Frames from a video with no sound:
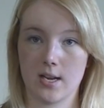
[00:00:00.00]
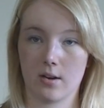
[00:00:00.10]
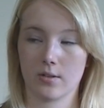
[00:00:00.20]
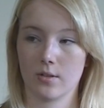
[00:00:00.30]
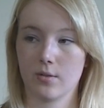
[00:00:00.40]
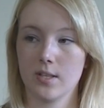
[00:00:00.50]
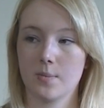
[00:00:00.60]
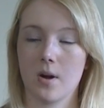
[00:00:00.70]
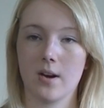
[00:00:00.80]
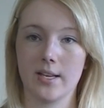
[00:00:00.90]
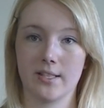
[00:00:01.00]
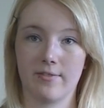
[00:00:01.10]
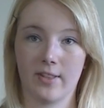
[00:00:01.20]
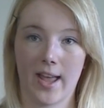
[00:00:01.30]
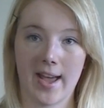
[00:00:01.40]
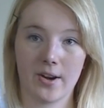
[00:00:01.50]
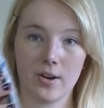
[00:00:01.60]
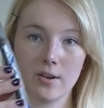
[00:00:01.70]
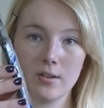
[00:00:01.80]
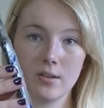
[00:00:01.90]
here. So this part is
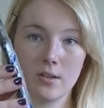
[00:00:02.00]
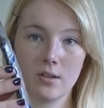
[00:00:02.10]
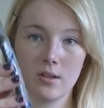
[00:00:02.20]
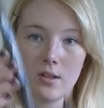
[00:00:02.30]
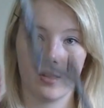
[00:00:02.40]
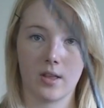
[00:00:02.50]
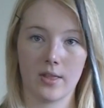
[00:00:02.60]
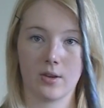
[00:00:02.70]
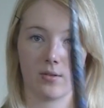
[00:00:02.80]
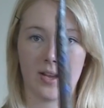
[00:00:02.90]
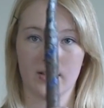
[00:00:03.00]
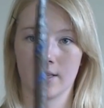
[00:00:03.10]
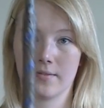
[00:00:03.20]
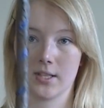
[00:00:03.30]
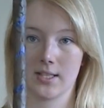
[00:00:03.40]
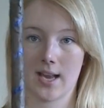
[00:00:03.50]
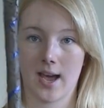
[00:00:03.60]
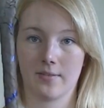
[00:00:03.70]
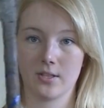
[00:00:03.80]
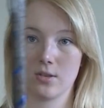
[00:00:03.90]
flatter than the rest of the
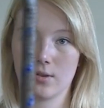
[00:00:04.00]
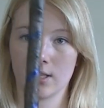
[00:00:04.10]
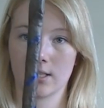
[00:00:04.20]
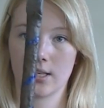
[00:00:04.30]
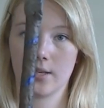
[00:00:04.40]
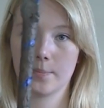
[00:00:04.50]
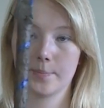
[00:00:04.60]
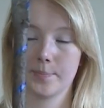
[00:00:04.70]
staff, as you can see.